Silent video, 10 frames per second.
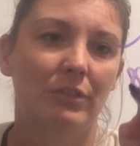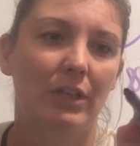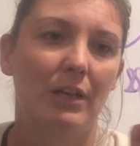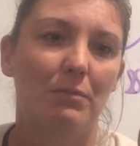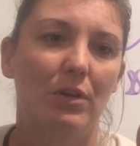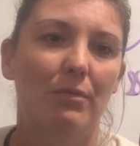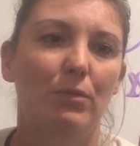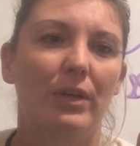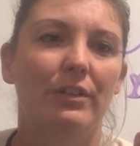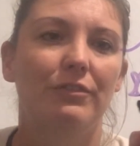okay, my
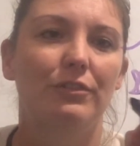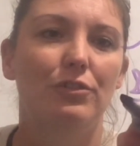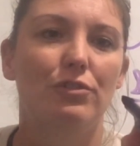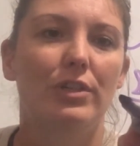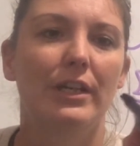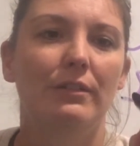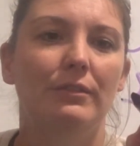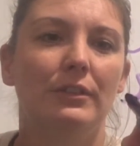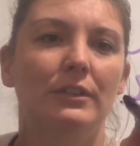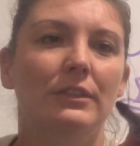wonderful drawing
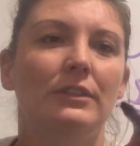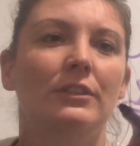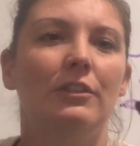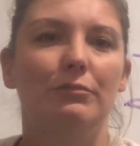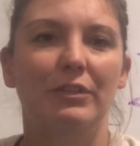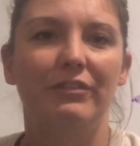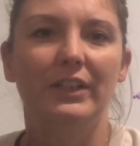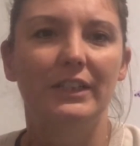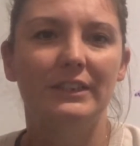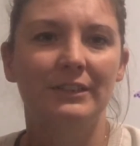of my
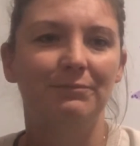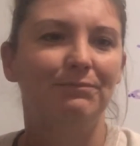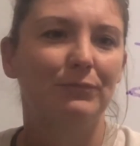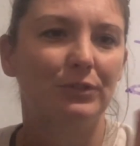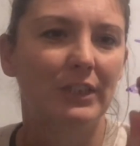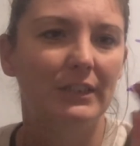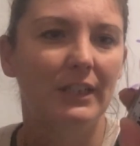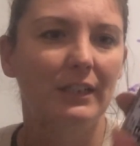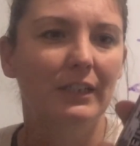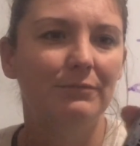fingers, oh, that's
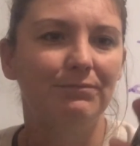ugly.